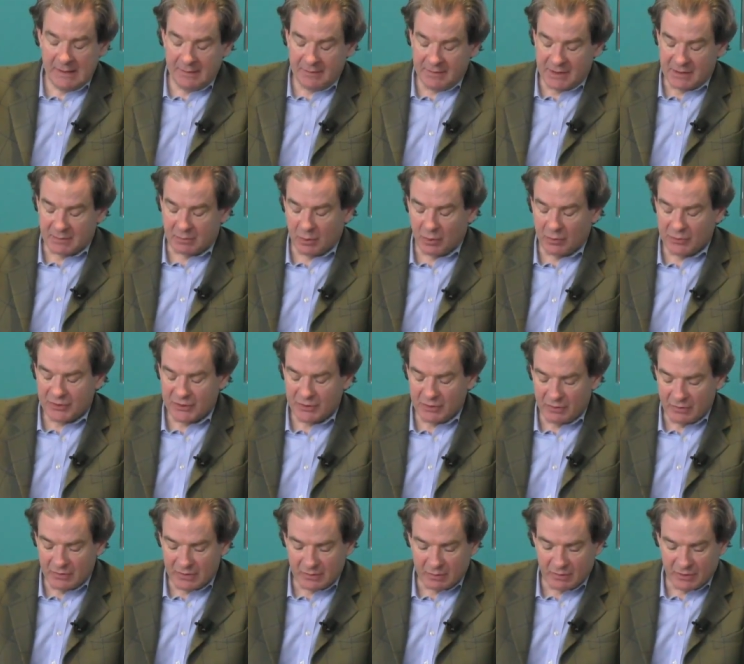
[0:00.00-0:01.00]
these, these,
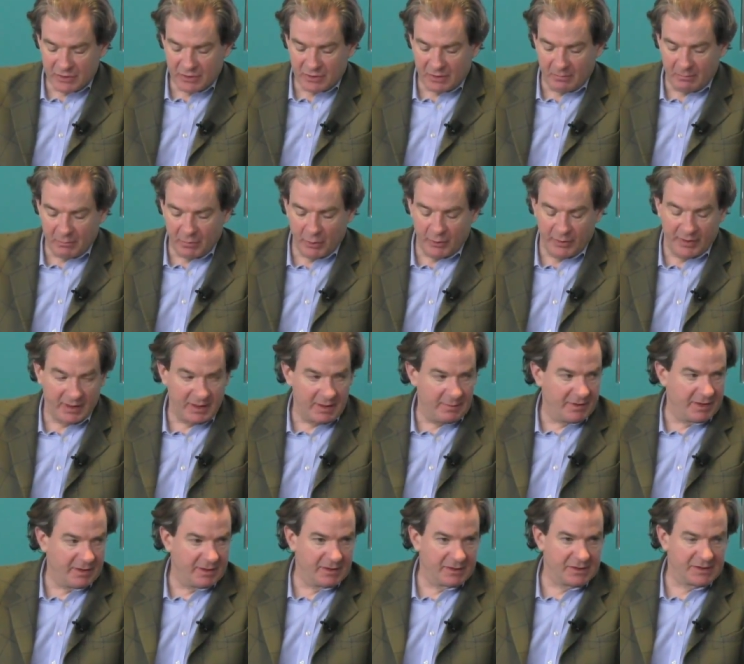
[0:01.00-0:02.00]
lawsuits which are brewing, I
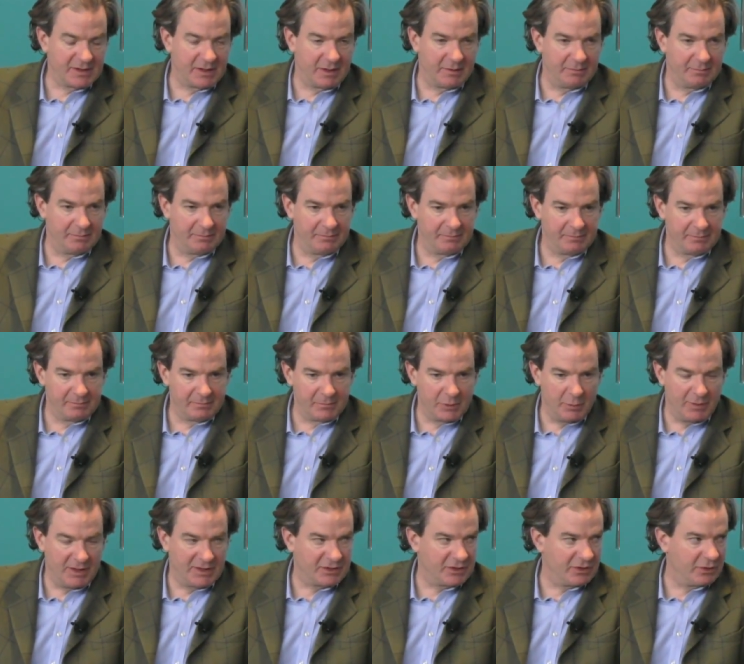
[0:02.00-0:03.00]
mean, there's some,
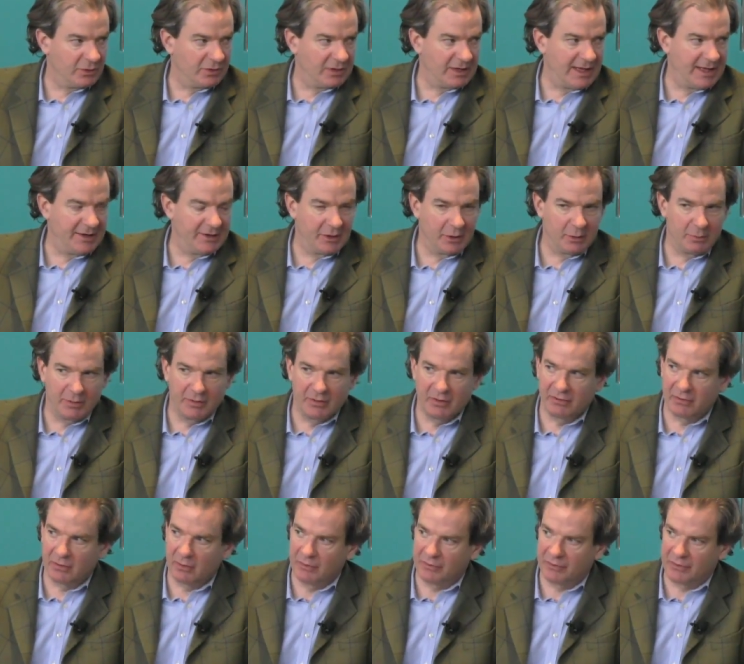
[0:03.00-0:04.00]
you mentioned Orlando, but
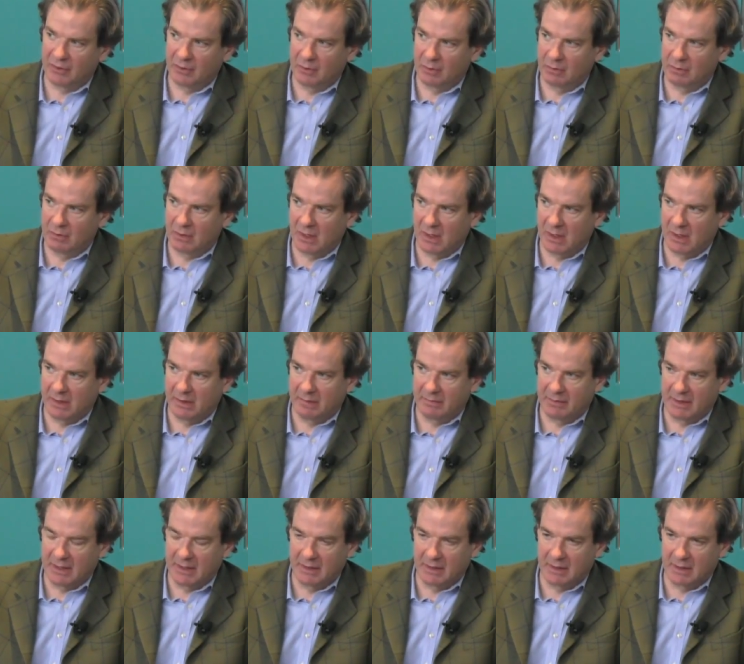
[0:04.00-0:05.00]
there's also,
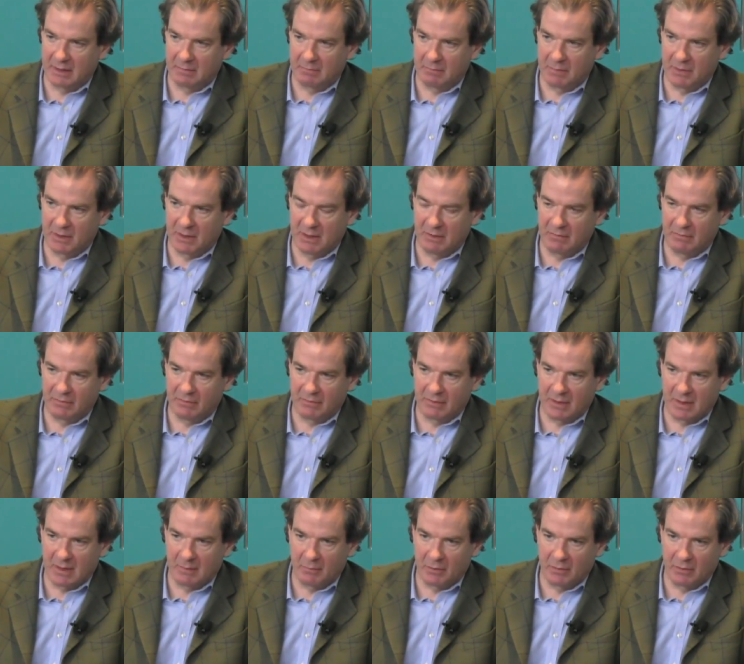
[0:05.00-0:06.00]
uh, I believe,
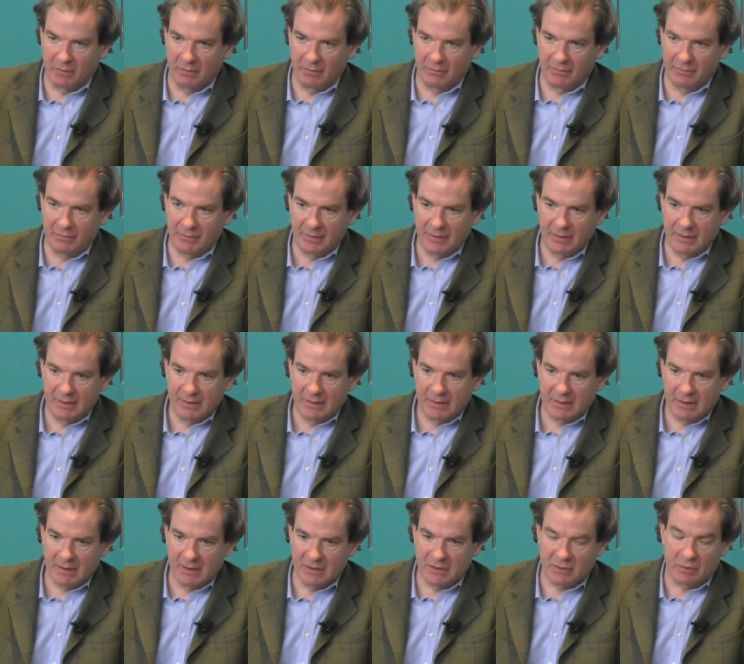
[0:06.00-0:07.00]
a number of
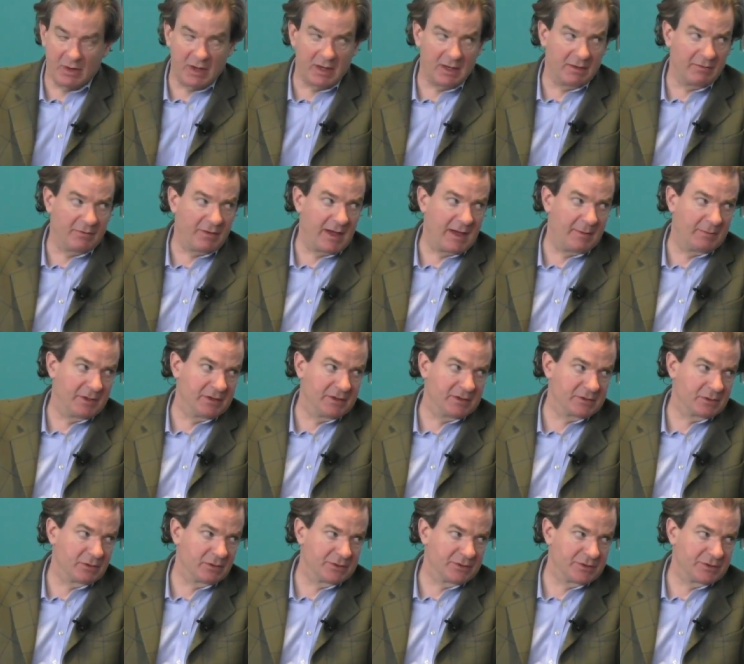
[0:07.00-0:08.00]
Israeli
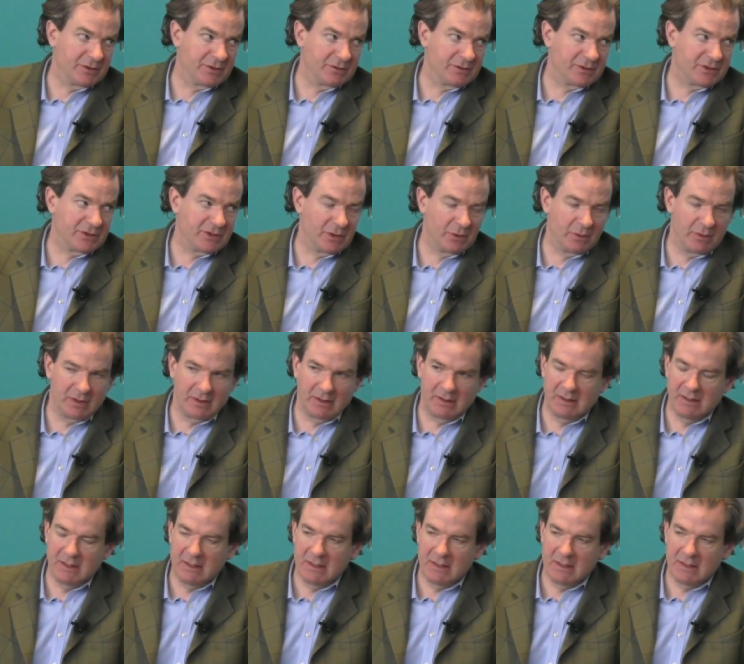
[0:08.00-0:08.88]
families are also suing.